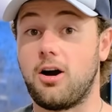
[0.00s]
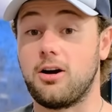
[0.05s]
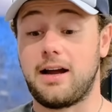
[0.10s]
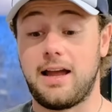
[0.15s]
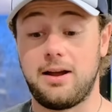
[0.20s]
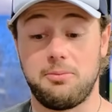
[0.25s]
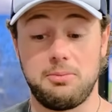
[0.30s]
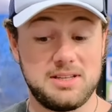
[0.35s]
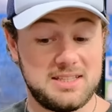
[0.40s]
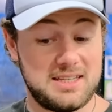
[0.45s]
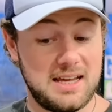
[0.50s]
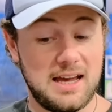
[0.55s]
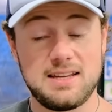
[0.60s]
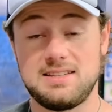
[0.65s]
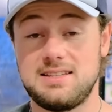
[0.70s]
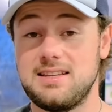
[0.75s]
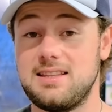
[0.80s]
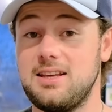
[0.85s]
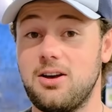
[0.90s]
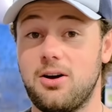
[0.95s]
right, we
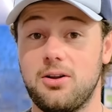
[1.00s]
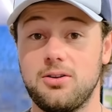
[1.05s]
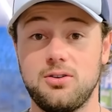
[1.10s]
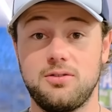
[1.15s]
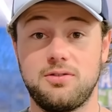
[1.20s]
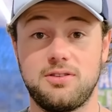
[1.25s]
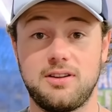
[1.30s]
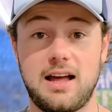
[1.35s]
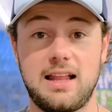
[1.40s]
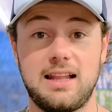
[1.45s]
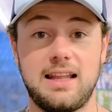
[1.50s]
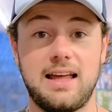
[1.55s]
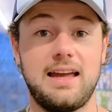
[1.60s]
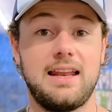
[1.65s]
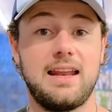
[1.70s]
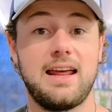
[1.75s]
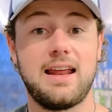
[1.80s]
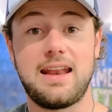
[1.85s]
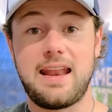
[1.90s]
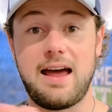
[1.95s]
tested the all-new FLYLITE.
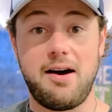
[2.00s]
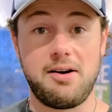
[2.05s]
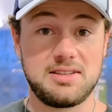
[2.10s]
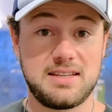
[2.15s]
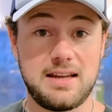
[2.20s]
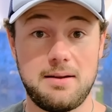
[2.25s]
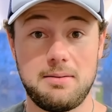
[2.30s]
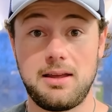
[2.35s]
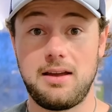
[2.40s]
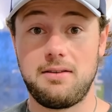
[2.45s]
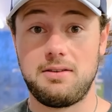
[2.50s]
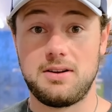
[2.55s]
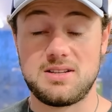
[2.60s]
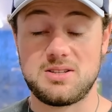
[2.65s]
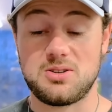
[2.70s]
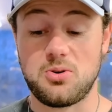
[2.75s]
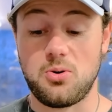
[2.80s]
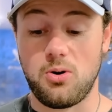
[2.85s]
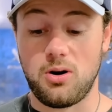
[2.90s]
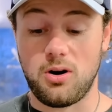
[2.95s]
Now it's time to give it a
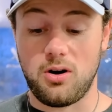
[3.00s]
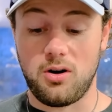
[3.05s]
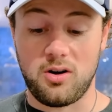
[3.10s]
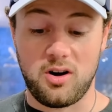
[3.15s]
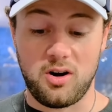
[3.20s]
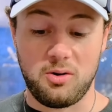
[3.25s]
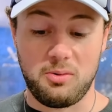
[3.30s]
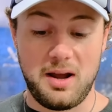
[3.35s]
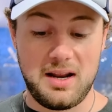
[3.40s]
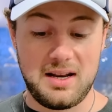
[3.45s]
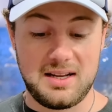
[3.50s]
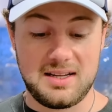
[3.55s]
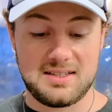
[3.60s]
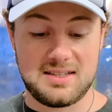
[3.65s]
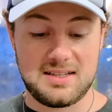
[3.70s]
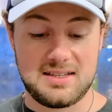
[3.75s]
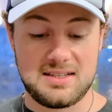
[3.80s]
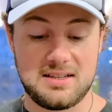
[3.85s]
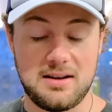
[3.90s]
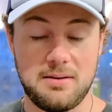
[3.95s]
score on our rating
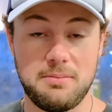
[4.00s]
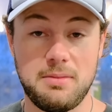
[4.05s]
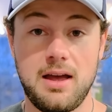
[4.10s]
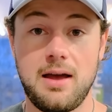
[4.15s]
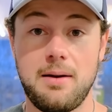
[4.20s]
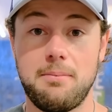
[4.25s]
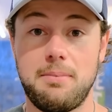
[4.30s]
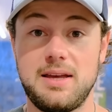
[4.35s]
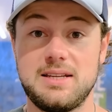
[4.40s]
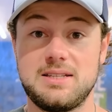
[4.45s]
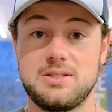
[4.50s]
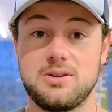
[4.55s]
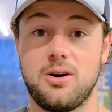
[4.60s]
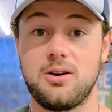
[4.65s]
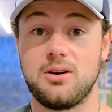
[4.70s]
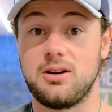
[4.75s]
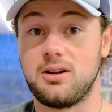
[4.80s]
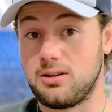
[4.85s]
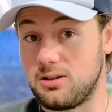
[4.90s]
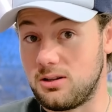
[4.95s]
system based
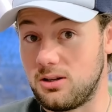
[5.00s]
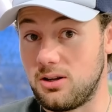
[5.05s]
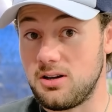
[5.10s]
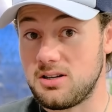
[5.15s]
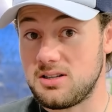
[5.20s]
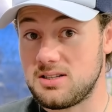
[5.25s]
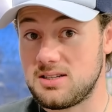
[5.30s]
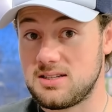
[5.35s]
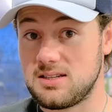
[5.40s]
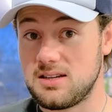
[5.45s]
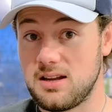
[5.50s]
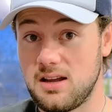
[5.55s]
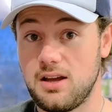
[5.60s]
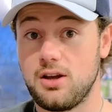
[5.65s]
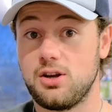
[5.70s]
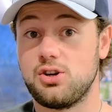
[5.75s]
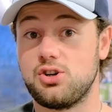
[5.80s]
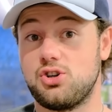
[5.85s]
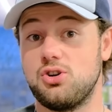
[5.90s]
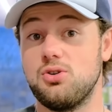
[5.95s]
on looks,
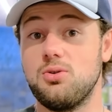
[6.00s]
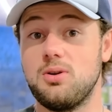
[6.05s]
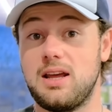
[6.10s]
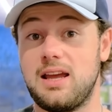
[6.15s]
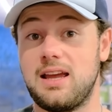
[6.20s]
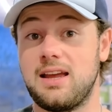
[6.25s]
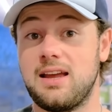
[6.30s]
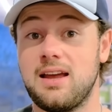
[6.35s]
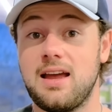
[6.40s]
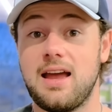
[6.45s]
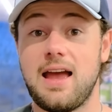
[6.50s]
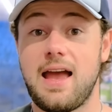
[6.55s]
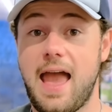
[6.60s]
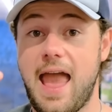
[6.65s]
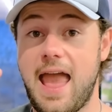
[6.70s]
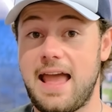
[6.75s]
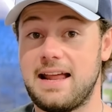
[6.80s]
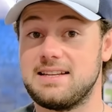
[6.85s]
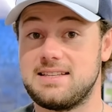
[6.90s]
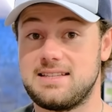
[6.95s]
shooting,
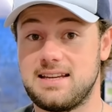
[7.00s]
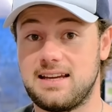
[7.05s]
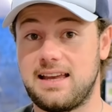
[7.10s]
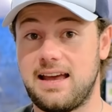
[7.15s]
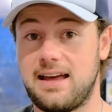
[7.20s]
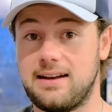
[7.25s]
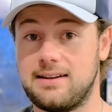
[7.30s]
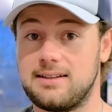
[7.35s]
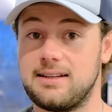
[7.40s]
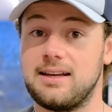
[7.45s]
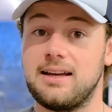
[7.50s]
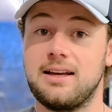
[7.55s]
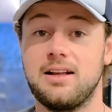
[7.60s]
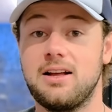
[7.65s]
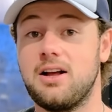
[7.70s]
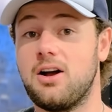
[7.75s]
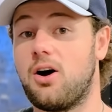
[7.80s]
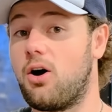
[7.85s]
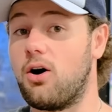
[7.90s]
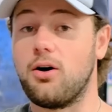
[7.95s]
and stick handling.
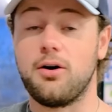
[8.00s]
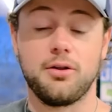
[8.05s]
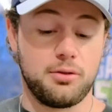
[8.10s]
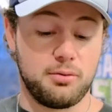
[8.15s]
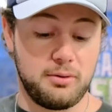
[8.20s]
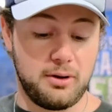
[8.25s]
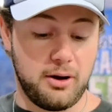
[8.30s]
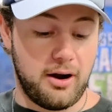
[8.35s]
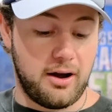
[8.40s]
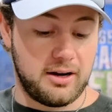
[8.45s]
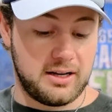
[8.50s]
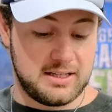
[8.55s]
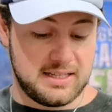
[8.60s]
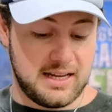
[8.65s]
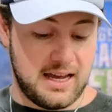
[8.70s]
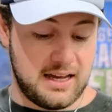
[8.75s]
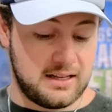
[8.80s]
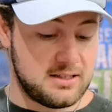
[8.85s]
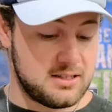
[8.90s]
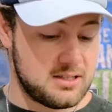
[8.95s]
All 3 are out of
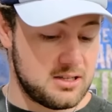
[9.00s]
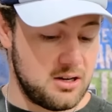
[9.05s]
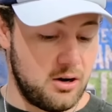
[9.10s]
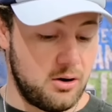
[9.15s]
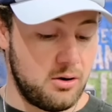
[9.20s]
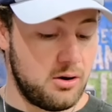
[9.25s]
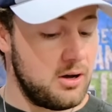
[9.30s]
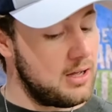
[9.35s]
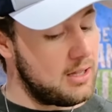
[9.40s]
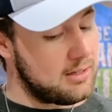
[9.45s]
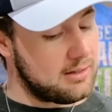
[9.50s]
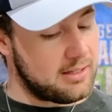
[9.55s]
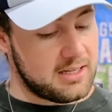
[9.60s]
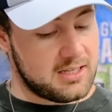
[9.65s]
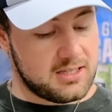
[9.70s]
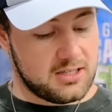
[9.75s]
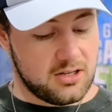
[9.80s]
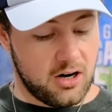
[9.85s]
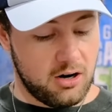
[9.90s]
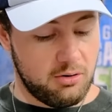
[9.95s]
10, so let's
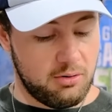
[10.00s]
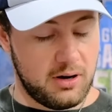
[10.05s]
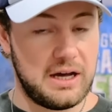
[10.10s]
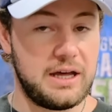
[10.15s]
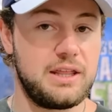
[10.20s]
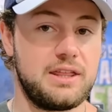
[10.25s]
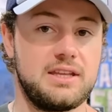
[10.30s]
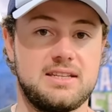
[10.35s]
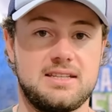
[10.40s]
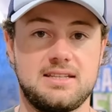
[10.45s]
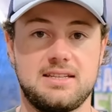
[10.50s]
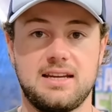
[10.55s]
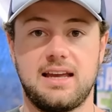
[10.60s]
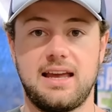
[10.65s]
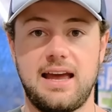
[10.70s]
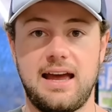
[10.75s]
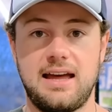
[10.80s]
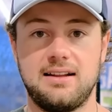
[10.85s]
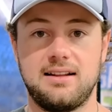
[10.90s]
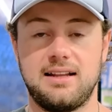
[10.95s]
start with stick
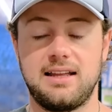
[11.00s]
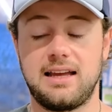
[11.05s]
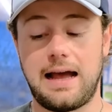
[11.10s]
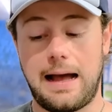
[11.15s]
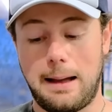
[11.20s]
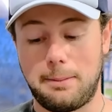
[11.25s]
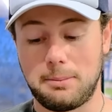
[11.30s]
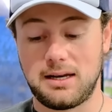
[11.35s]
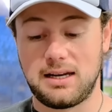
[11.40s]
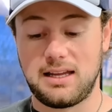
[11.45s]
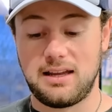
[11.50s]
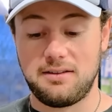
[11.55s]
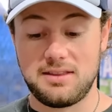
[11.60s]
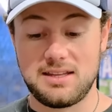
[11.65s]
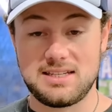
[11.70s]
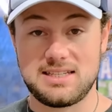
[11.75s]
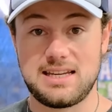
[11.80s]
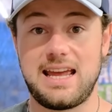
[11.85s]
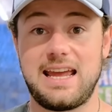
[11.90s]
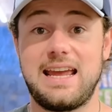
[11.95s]
handling. I'm gonna give
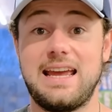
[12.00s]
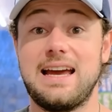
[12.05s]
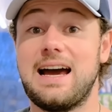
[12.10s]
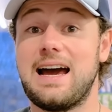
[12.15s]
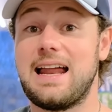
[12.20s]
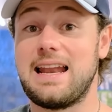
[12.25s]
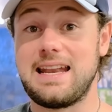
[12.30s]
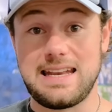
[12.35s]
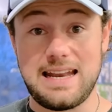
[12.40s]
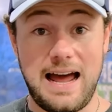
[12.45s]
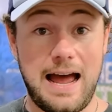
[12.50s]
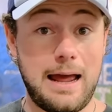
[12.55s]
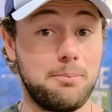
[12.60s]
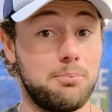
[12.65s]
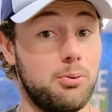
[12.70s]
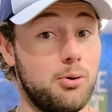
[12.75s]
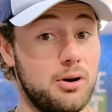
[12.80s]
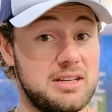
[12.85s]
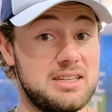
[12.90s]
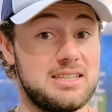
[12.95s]
this a
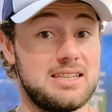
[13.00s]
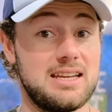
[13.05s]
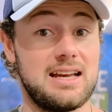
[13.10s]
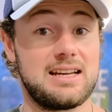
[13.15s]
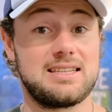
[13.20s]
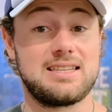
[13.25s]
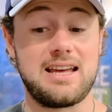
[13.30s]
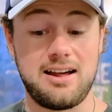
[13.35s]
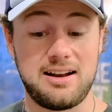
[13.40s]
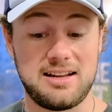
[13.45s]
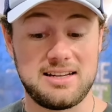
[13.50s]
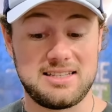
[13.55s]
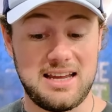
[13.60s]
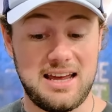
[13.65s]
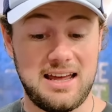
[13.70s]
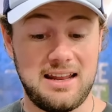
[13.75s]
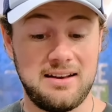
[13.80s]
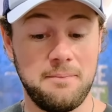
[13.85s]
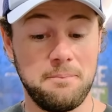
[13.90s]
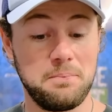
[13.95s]
9.6 out of
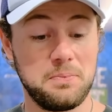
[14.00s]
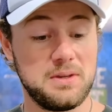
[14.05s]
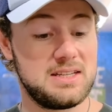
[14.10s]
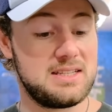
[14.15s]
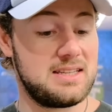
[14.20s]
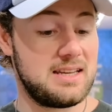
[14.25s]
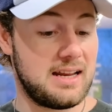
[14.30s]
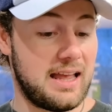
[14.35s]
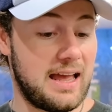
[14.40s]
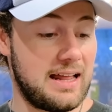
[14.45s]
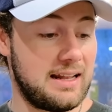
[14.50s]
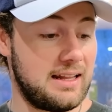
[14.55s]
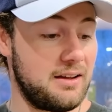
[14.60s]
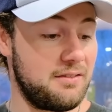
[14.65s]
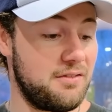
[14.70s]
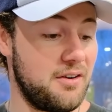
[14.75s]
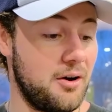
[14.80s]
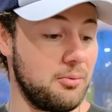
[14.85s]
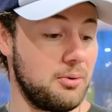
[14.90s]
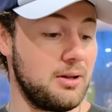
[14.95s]
10. Stick handling
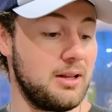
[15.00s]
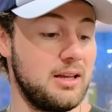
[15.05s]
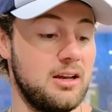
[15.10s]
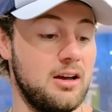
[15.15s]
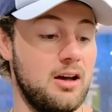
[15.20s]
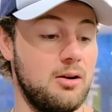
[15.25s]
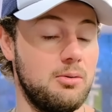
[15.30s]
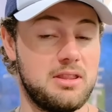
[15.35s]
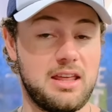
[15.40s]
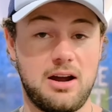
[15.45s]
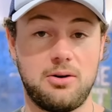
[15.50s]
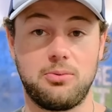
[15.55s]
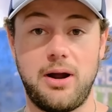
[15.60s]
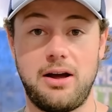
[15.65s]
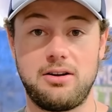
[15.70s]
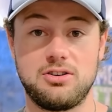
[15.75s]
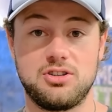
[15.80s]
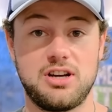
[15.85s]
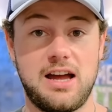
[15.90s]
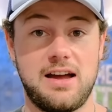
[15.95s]
felt really good with that
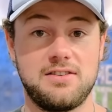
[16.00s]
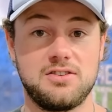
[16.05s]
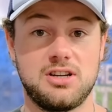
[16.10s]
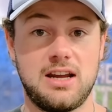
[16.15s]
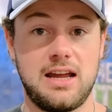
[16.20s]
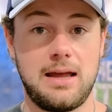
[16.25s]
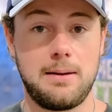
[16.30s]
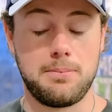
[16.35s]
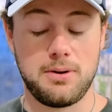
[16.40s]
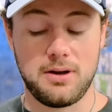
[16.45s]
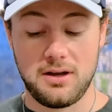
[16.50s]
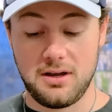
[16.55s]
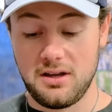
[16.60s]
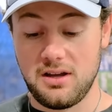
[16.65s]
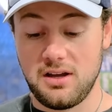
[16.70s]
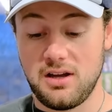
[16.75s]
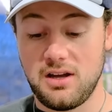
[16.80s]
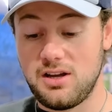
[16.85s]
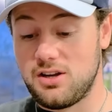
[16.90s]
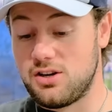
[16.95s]
round shaft shape.
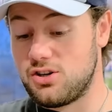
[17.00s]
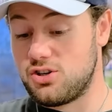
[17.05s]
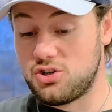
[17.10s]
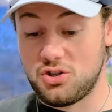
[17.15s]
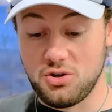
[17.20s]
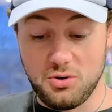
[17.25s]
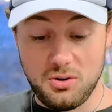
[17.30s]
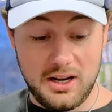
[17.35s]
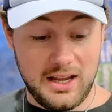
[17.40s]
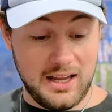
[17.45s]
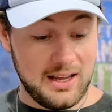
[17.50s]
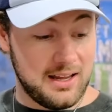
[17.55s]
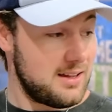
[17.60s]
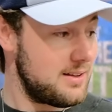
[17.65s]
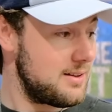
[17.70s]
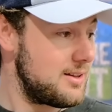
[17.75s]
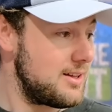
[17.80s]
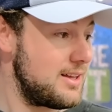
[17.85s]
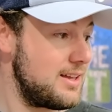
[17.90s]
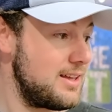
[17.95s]
Shooting,
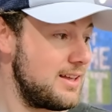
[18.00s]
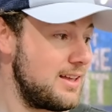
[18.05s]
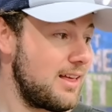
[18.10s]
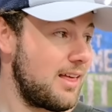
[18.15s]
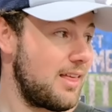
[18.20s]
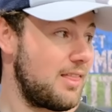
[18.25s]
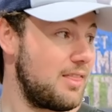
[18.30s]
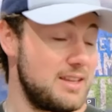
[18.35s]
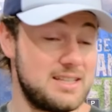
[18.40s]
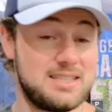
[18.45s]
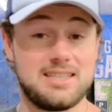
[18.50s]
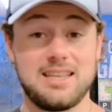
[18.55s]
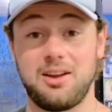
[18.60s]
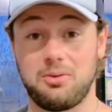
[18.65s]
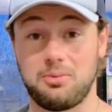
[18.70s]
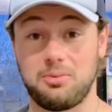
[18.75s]
this thing